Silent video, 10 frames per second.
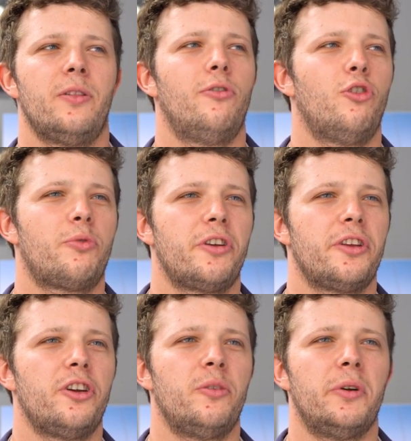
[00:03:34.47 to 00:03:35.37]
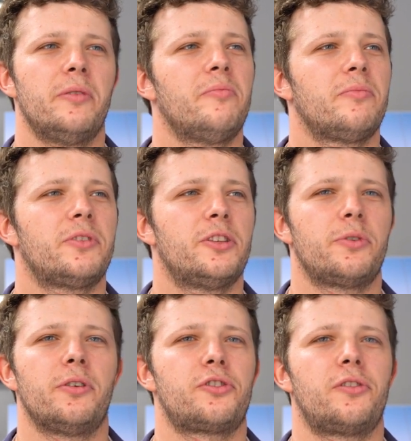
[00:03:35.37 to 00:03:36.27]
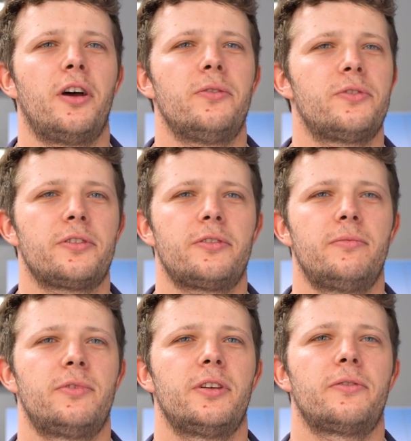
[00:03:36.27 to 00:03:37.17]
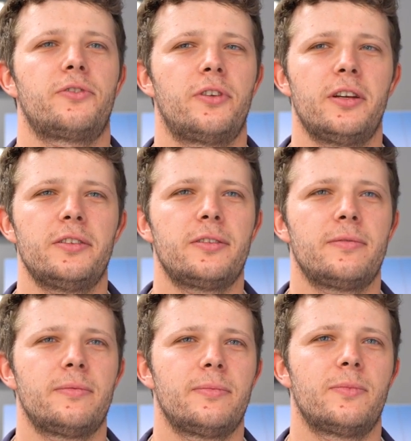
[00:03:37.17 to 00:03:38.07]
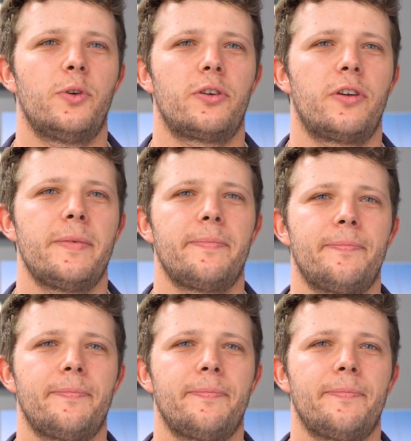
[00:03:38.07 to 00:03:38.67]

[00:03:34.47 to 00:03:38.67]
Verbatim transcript: They're all pretty good, but since we got Stratas, just stick with Stratas, work great.